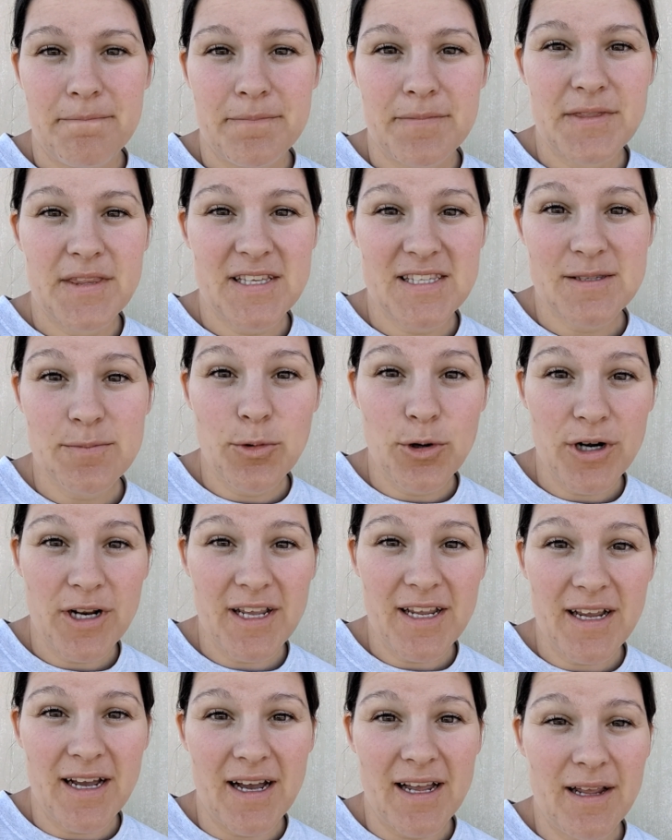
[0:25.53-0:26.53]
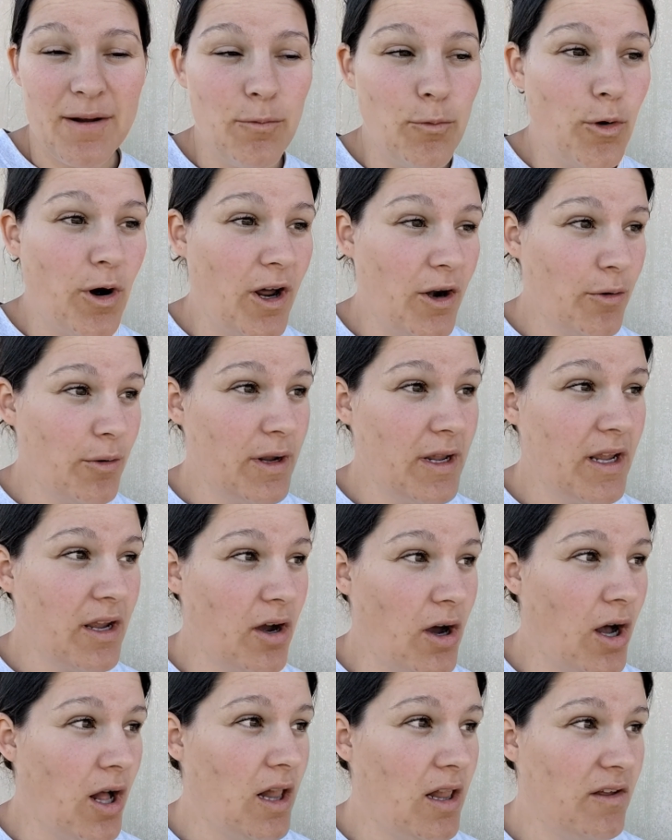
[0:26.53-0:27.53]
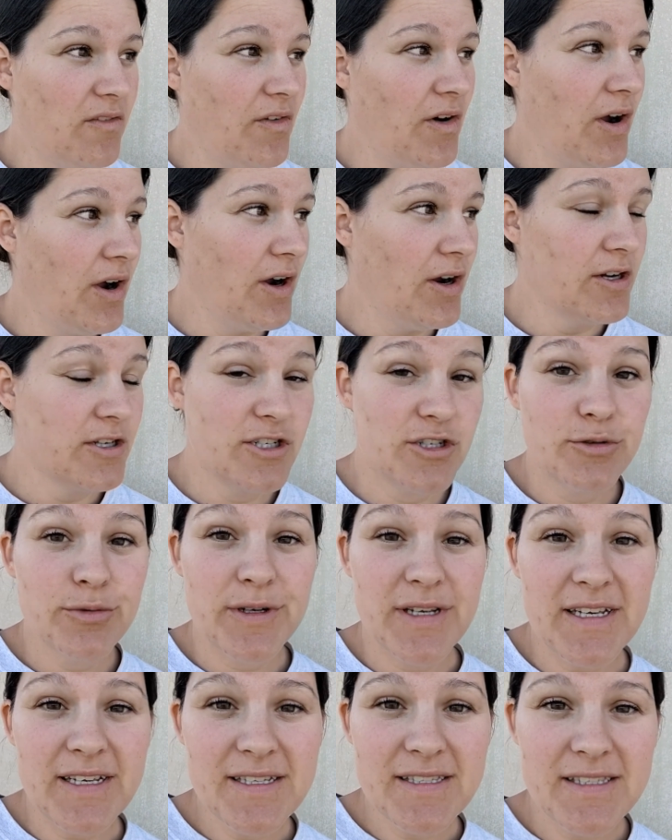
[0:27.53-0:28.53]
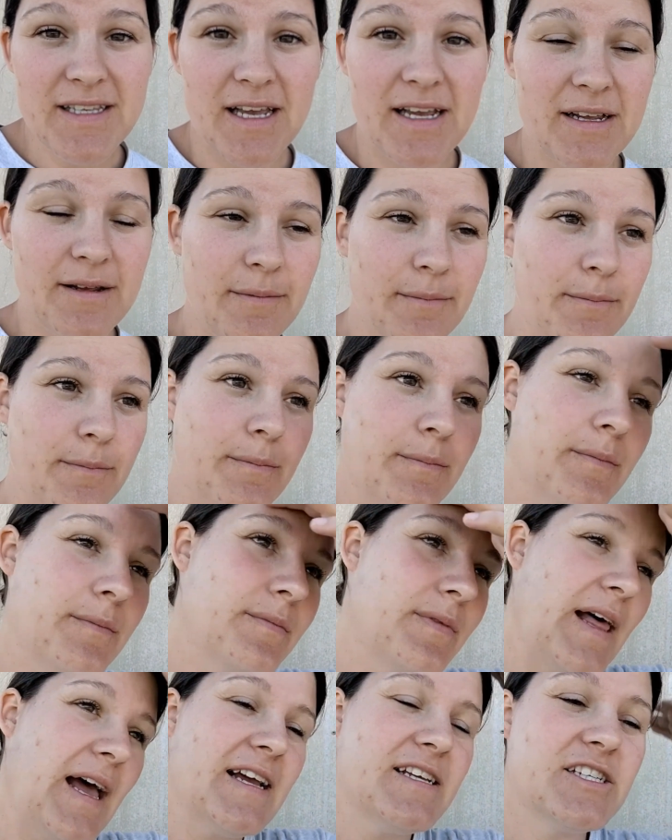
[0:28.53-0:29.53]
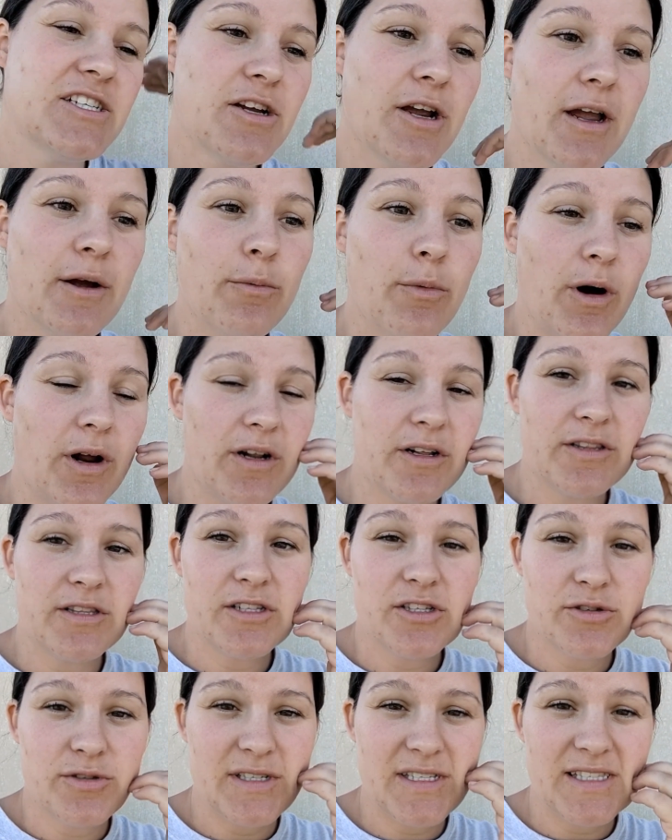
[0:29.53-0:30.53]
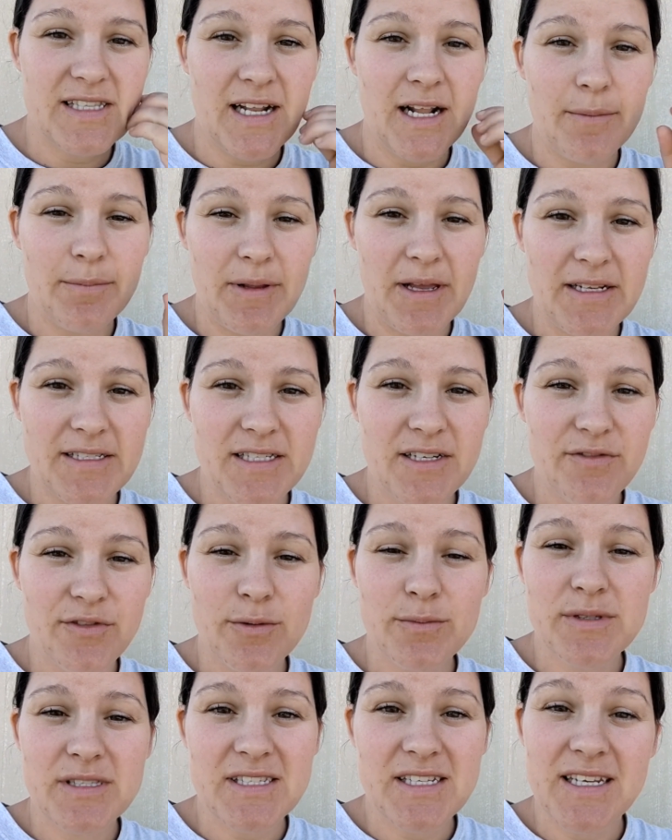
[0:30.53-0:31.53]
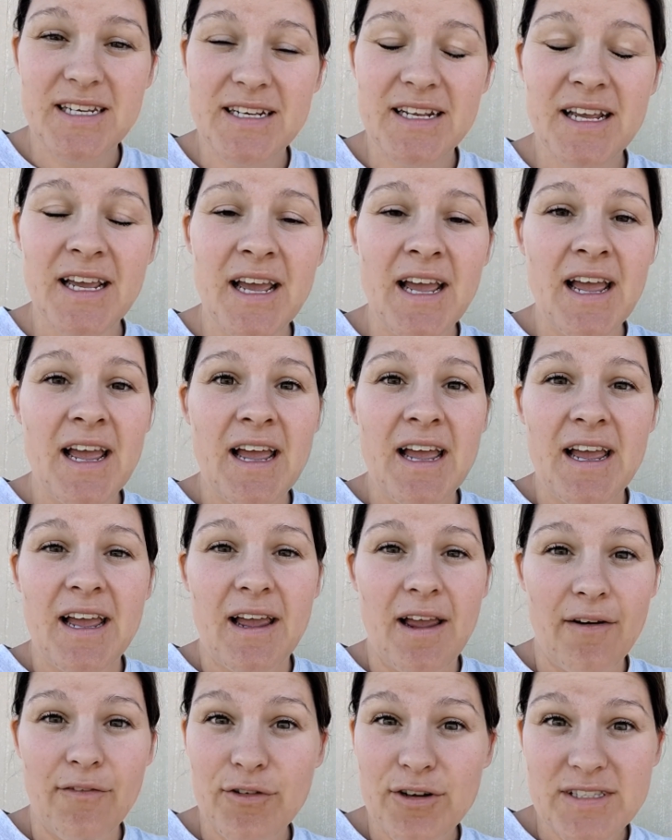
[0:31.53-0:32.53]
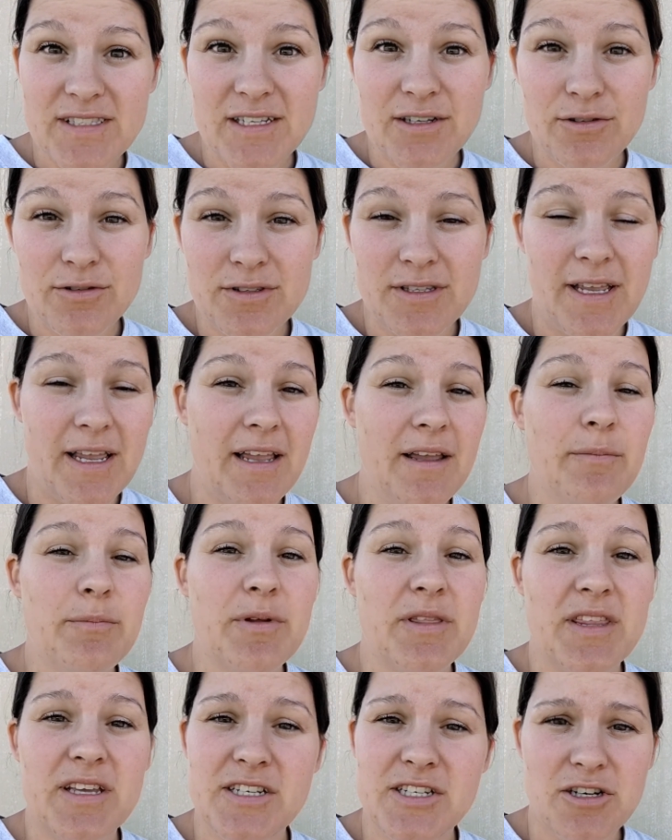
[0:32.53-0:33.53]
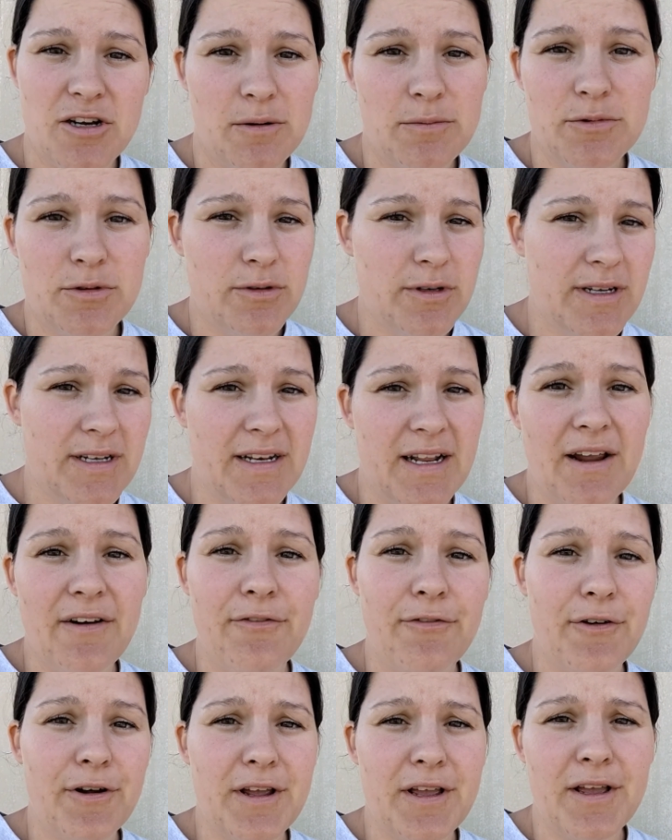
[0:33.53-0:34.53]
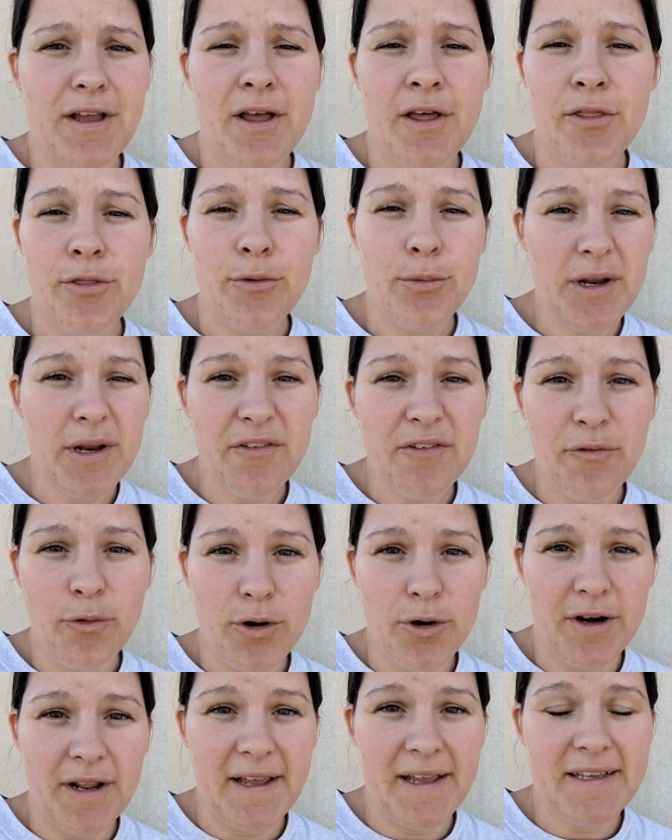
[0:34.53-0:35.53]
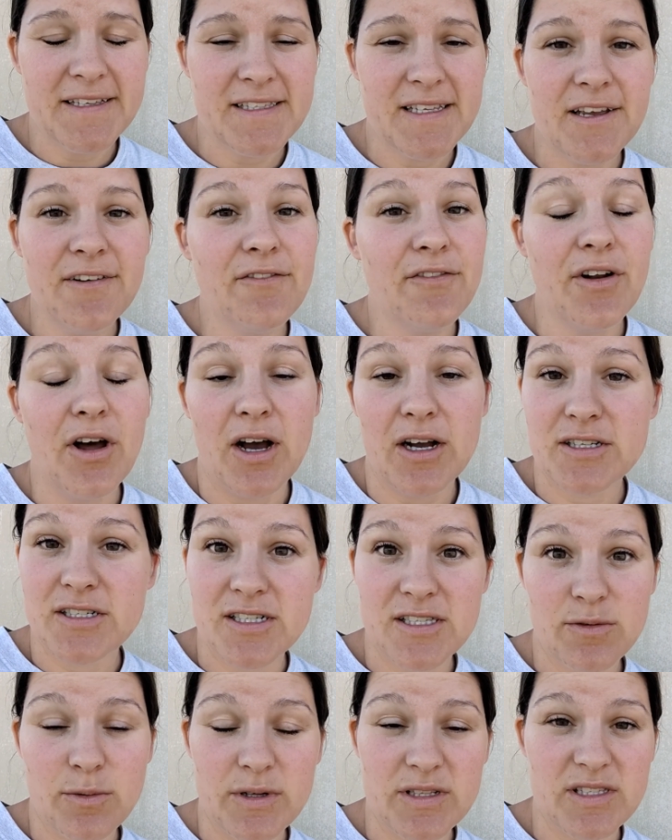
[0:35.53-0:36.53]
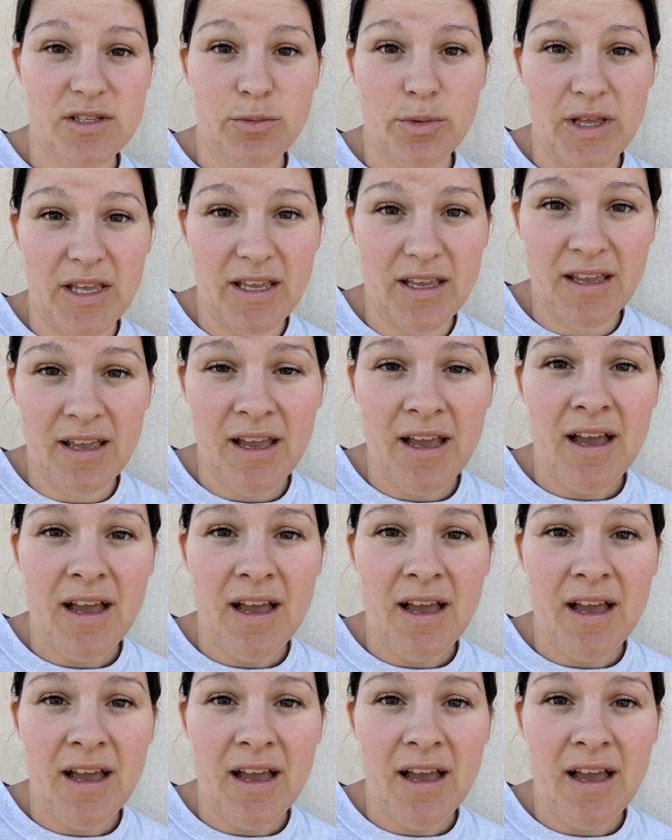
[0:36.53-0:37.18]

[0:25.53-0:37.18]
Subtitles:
This morning I am watering all of our trees. Last year I watered the trees that I planted from seed every single day, but this year I'm doing it every 3 to 4 days, if not just once a week.